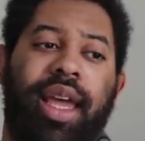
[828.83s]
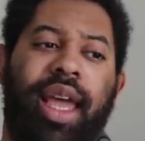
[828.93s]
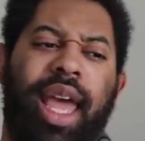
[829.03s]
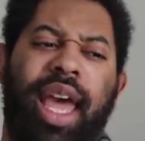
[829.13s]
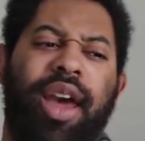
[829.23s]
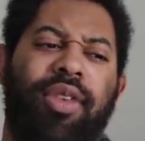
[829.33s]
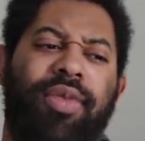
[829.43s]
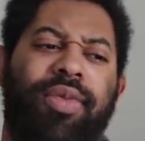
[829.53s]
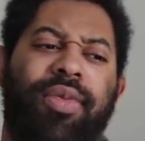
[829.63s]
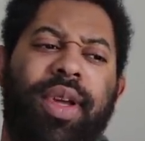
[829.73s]

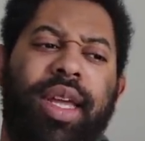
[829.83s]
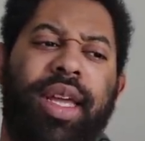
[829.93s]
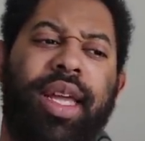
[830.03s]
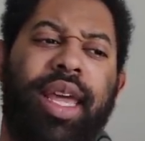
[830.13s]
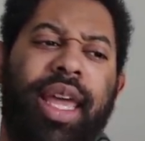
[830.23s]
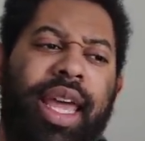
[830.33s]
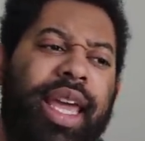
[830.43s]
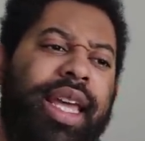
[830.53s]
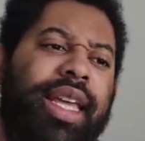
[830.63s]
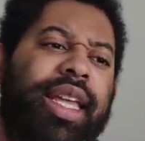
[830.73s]
have
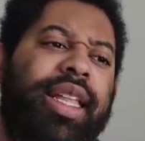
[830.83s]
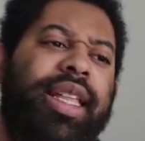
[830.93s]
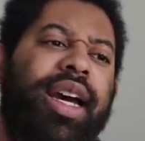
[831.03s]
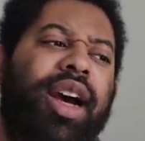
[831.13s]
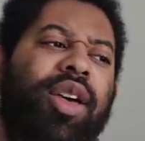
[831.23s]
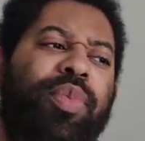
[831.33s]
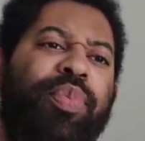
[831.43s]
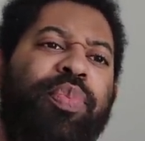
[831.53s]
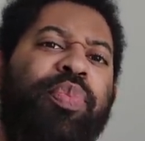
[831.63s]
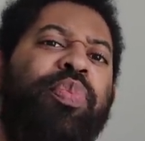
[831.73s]
an
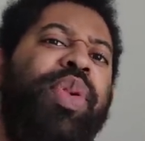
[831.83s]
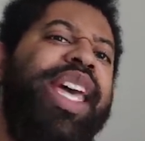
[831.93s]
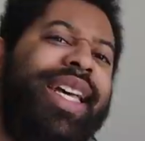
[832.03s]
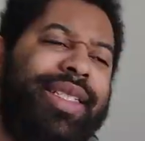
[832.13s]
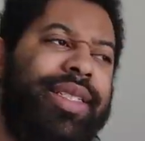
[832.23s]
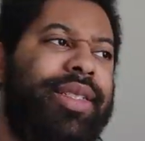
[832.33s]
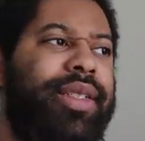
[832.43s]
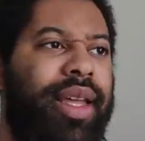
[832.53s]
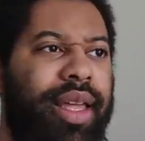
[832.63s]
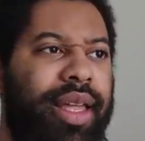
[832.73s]

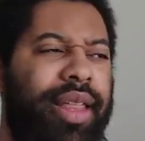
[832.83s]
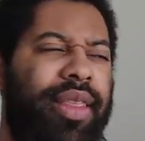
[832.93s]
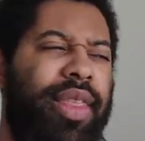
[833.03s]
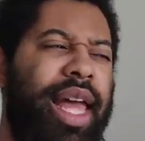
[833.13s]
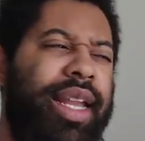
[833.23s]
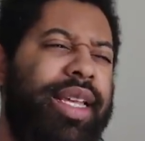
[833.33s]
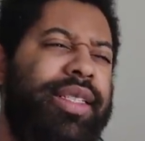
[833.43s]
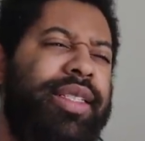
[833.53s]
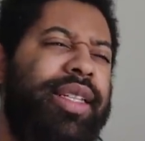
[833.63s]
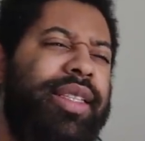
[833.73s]
abyss that
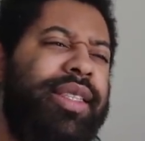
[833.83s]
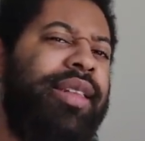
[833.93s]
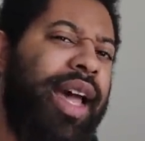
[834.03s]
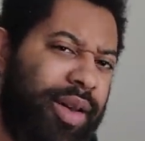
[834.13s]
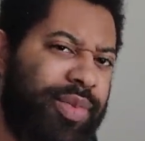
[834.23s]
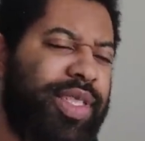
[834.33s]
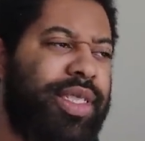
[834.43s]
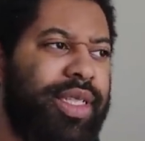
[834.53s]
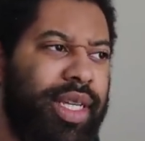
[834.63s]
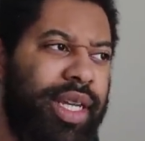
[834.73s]
is the
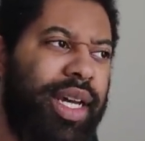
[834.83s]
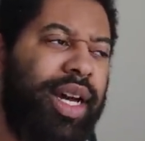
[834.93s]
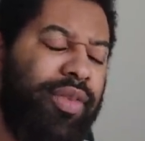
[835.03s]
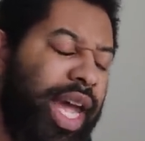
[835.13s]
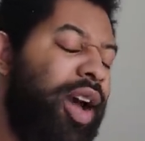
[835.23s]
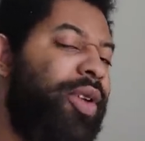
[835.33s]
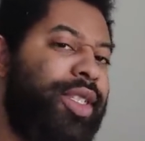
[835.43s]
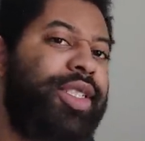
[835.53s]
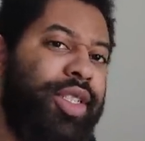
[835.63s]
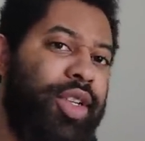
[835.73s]
depths of how
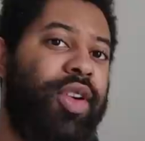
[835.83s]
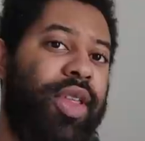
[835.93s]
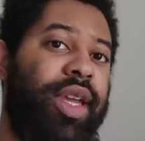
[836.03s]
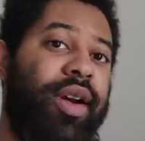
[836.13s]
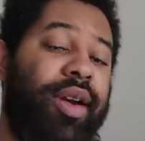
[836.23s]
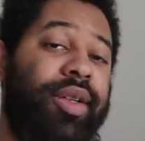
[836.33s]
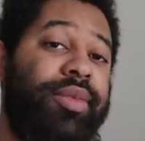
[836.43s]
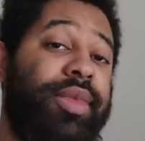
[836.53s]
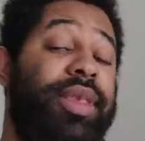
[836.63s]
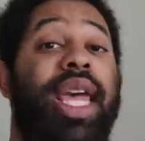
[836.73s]
insecure they are.
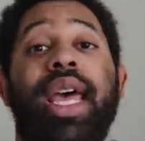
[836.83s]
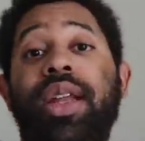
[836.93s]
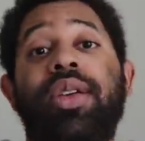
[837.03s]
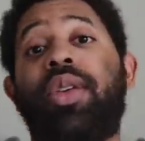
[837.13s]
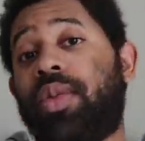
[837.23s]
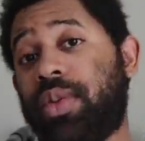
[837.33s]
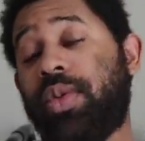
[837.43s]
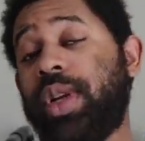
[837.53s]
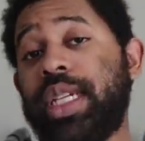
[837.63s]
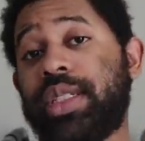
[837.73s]
And
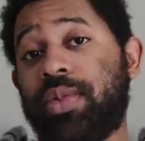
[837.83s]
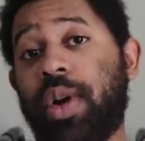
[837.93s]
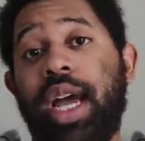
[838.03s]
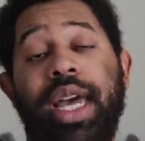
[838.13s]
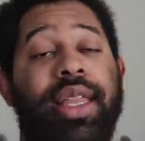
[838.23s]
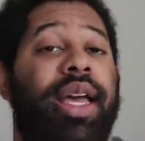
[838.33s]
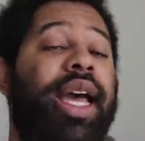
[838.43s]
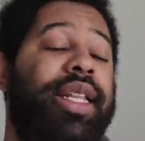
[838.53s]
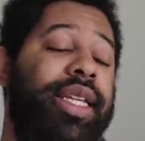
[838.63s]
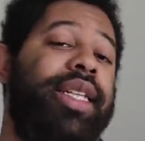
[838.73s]
the reason why
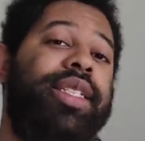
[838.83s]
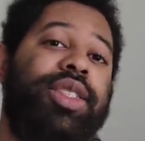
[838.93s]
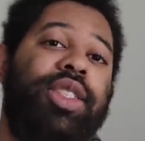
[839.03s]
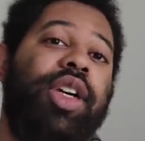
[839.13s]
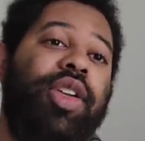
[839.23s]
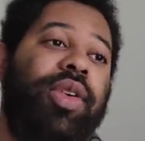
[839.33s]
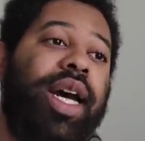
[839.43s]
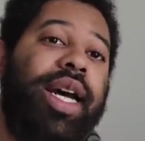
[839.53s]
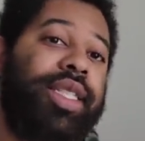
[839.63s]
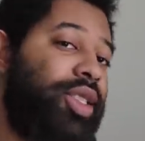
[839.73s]
I needed to show you
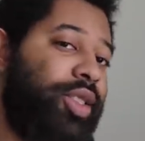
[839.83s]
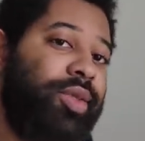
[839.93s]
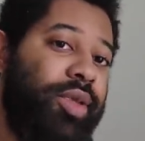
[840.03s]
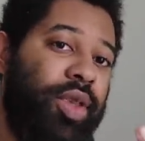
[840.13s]
guys